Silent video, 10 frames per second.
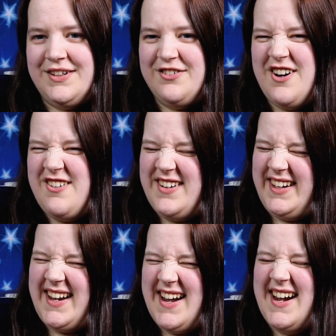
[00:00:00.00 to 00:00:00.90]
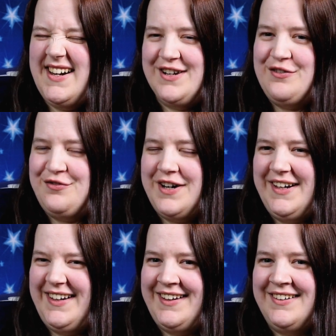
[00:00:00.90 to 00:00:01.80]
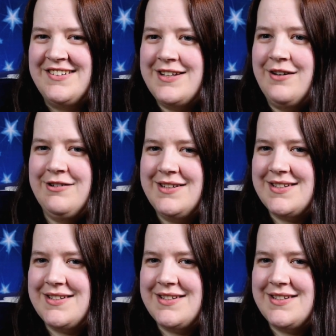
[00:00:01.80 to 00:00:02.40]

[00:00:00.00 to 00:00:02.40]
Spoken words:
They're already kind of fighting, so it's...